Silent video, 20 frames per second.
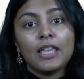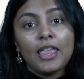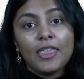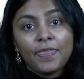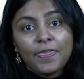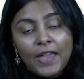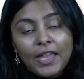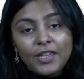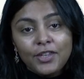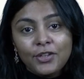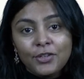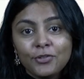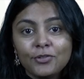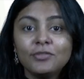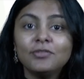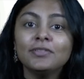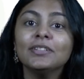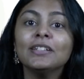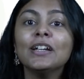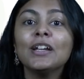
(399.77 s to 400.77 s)
Thank
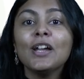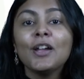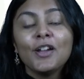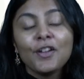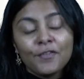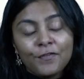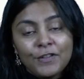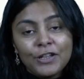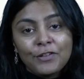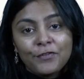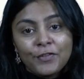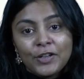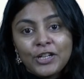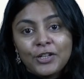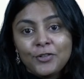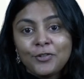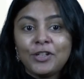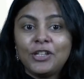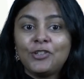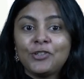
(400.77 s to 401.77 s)
you. Feel free to
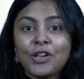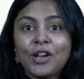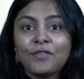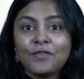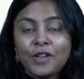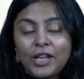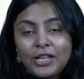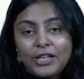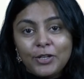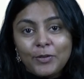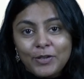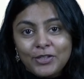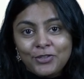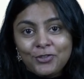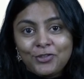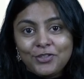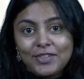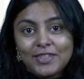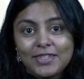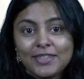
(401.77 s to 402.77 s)
reach out for any
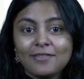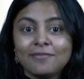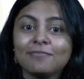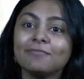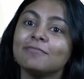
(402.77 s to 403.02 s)
questions.